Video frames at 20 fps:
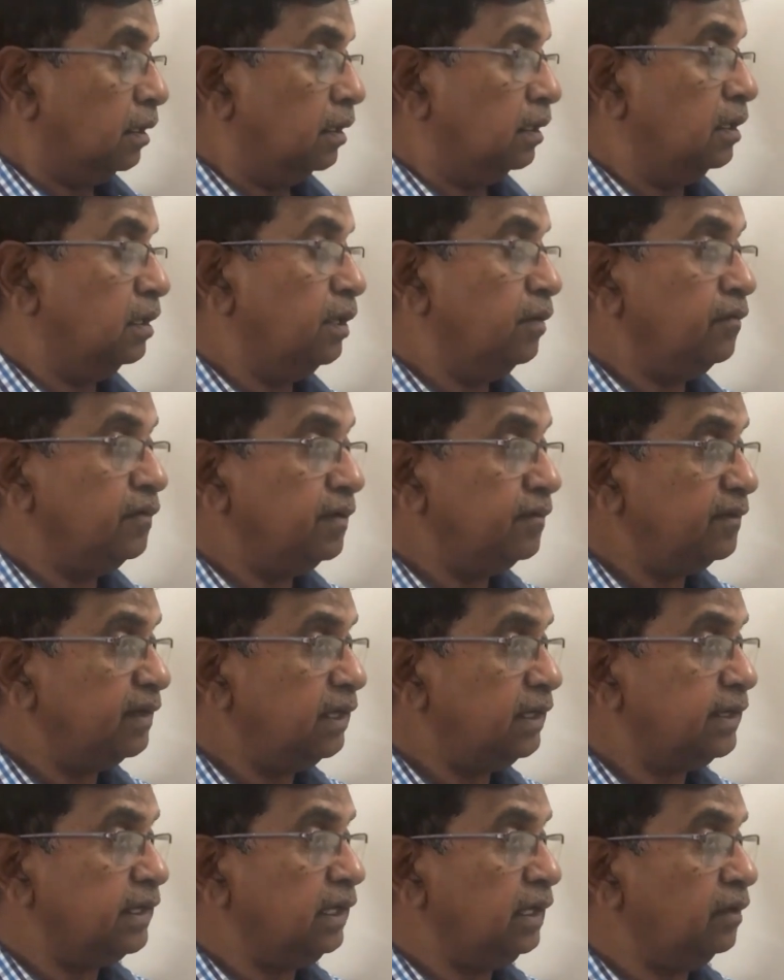We
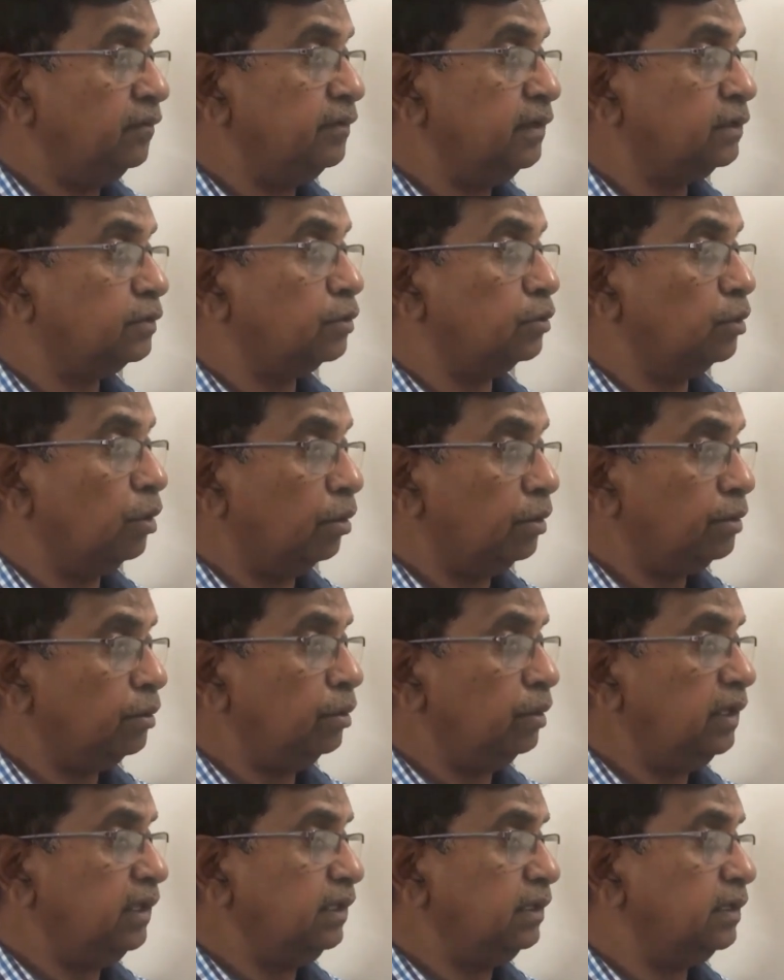will deal with not
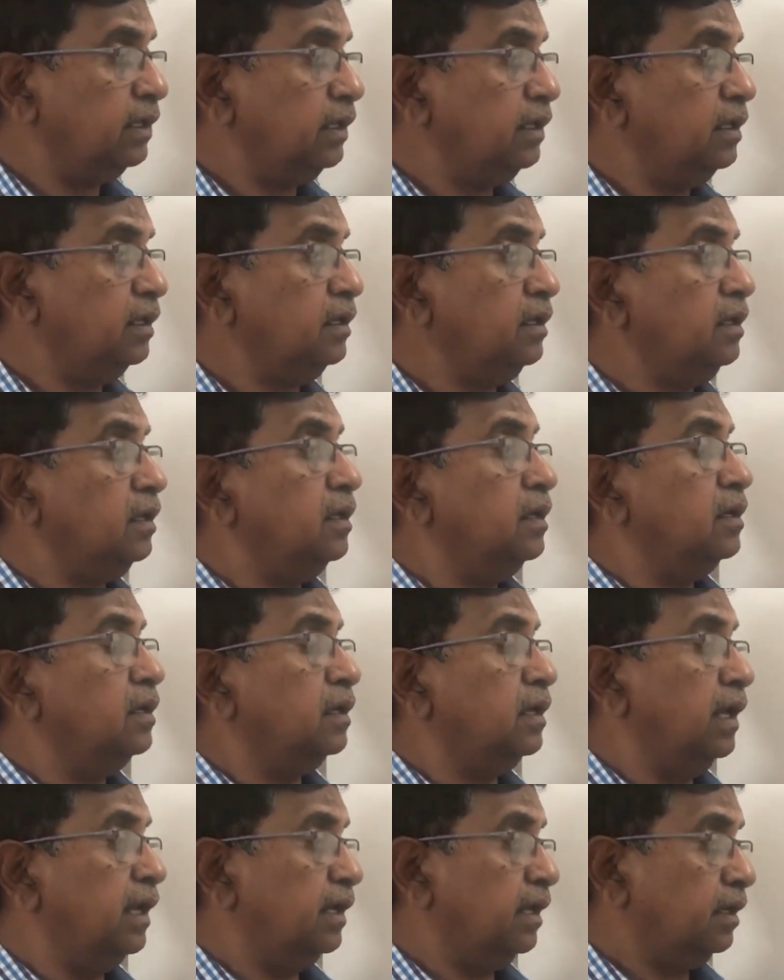only the
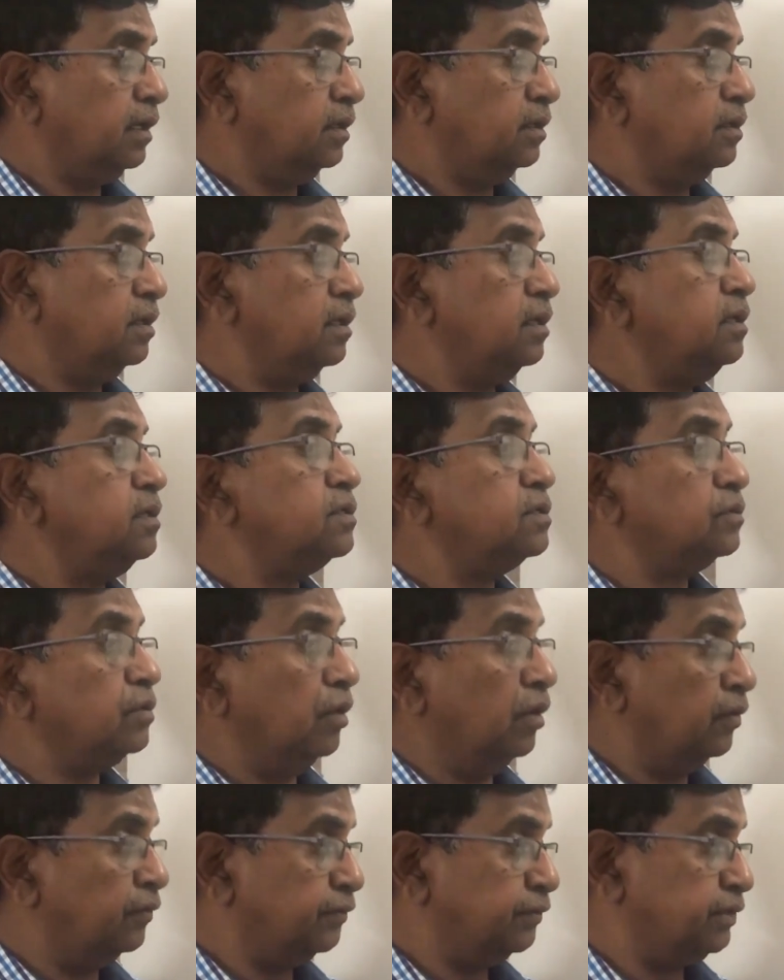characters
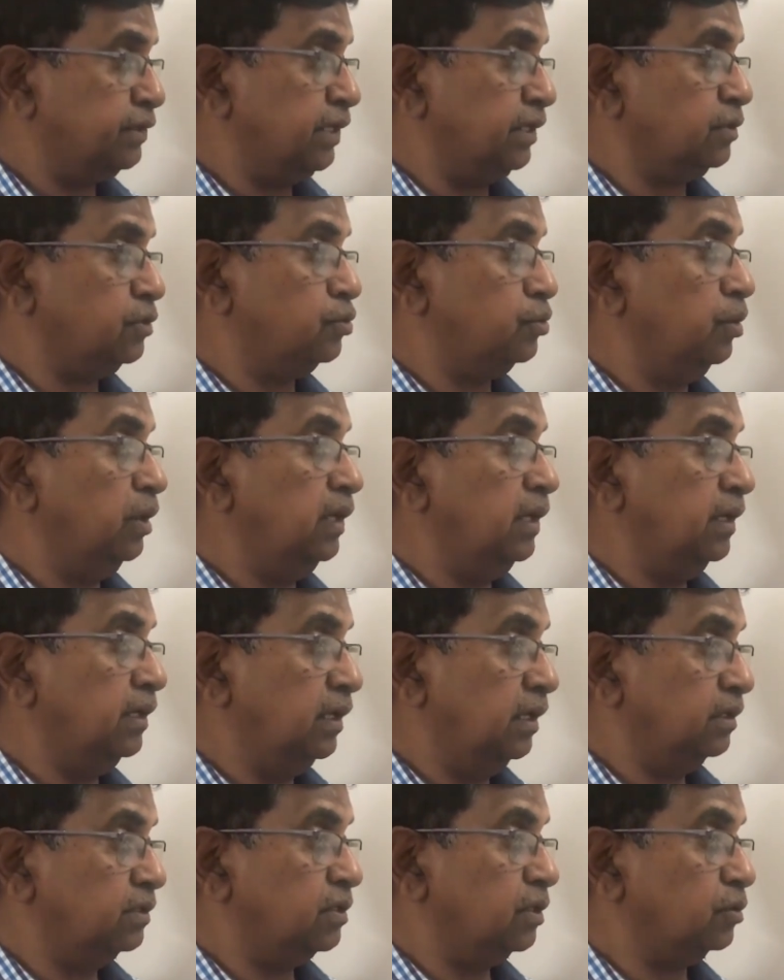of sexual
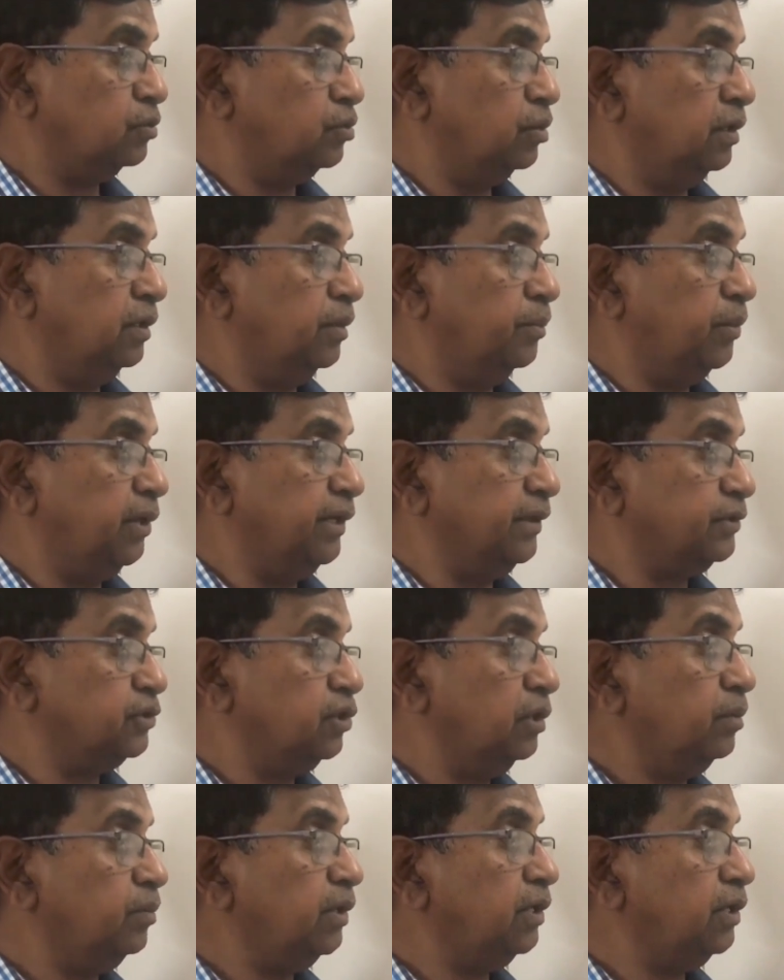and asexual reproduction,